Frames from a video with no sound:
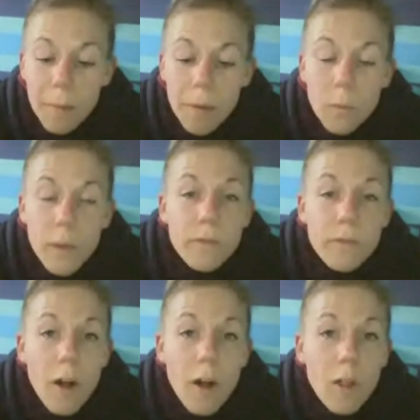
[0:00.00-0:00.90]
We
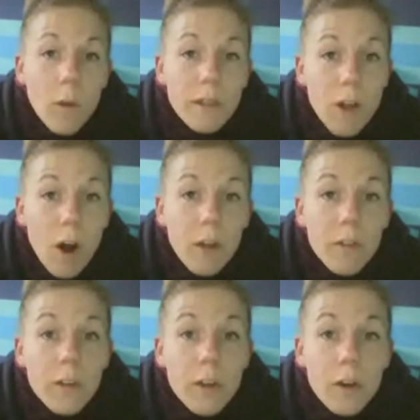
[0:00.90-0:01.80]
follow what's called
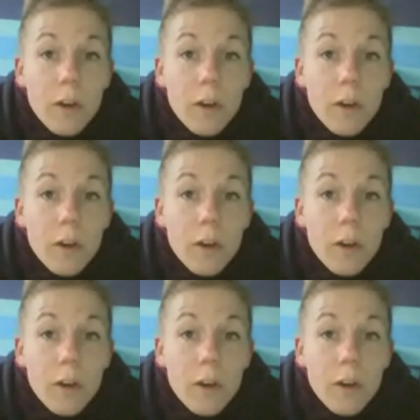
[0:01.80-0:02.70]
the
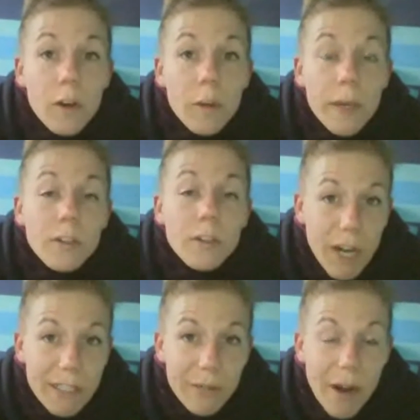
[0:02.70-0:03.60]

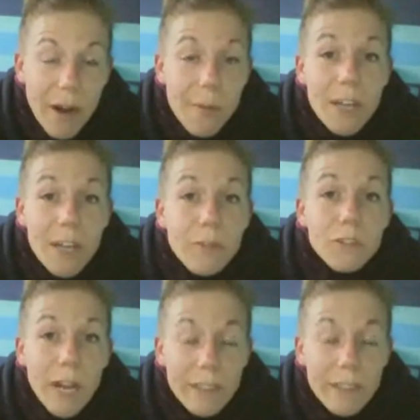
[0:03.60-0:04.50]
European Union
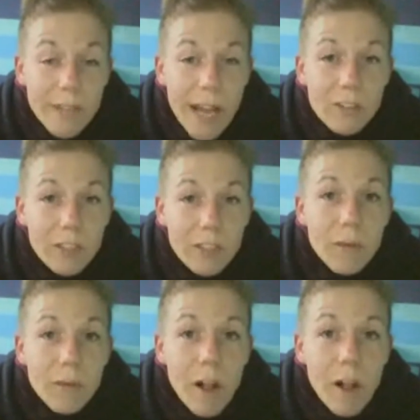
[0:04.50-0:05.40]
directives, actually, that we
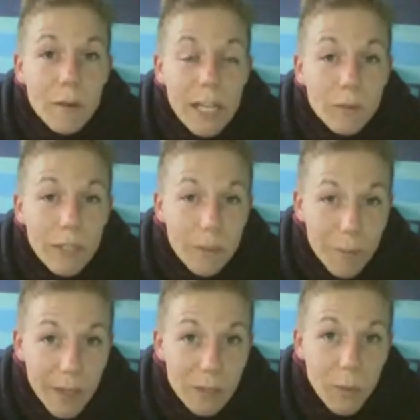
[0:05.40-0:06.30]
follow. That's one of the
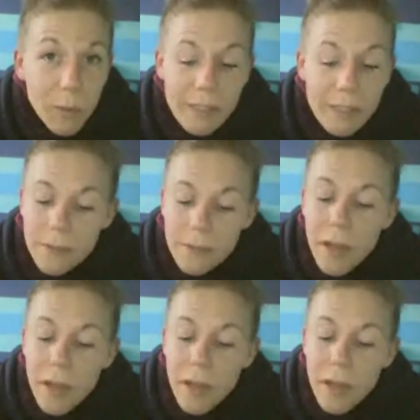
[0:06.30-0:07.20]
biggest ones.
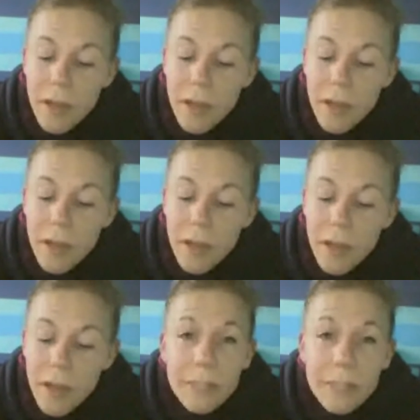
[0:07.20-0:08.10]

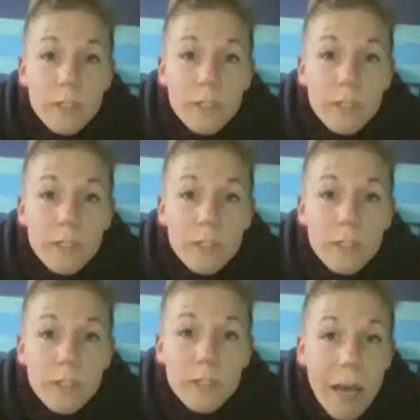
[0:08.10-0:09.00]
That's banning over
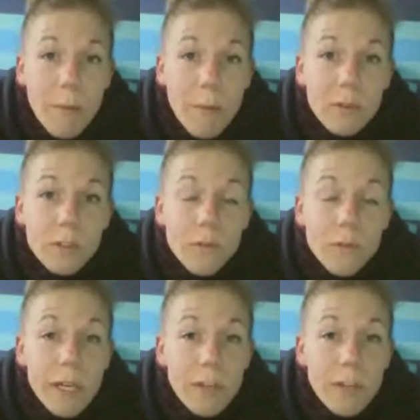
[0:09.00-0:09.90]
1,400
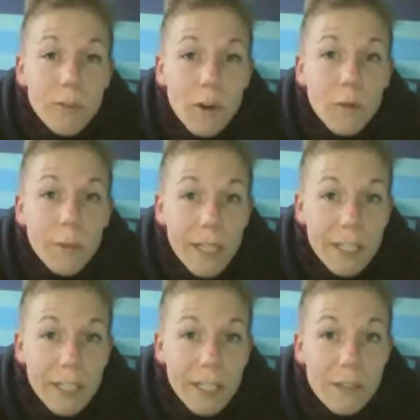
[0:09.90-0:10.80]
toxins and
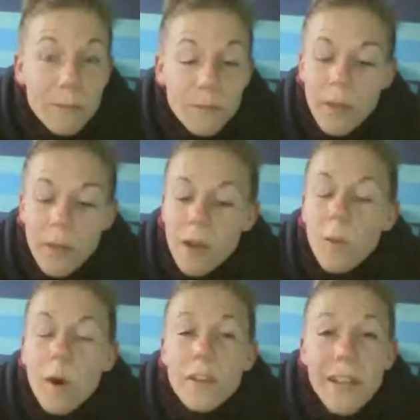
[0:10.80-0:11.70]
chemicals from being used in our
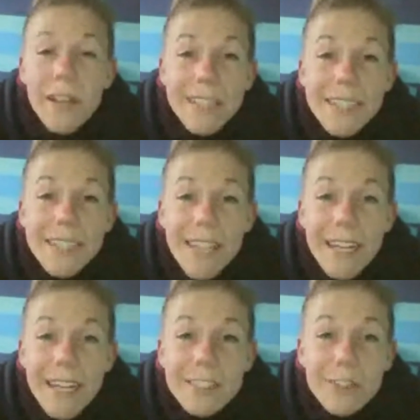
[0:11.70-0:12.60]
formulations,
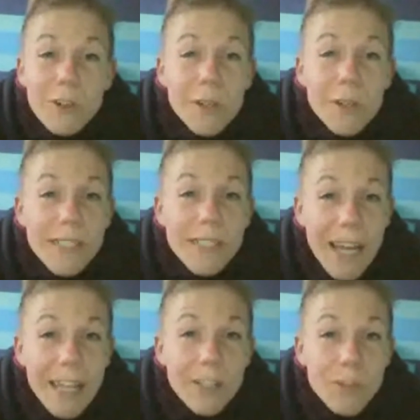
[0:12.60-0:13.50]
while in the United
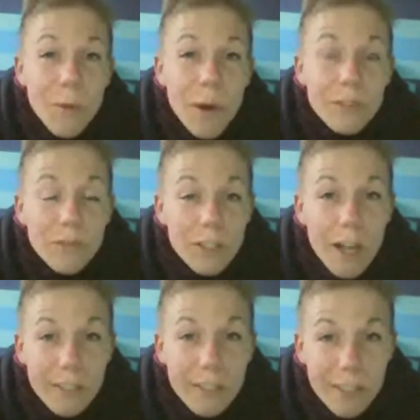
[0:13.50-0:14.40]
States there's currently only
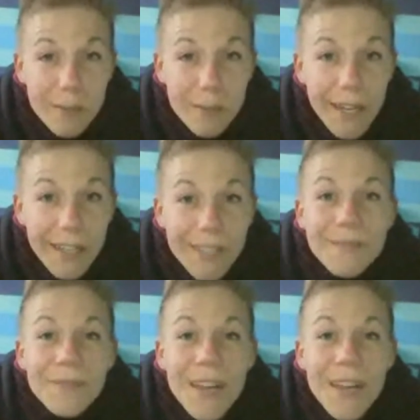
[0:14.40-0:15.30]
10 to 12 different
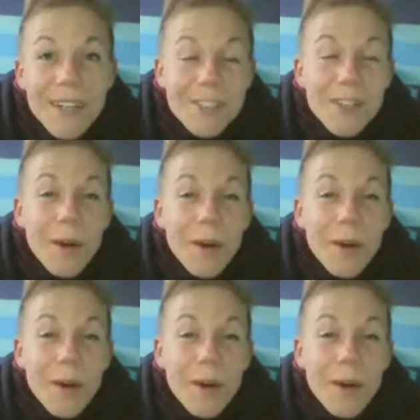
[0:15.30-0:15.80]
toxins banned.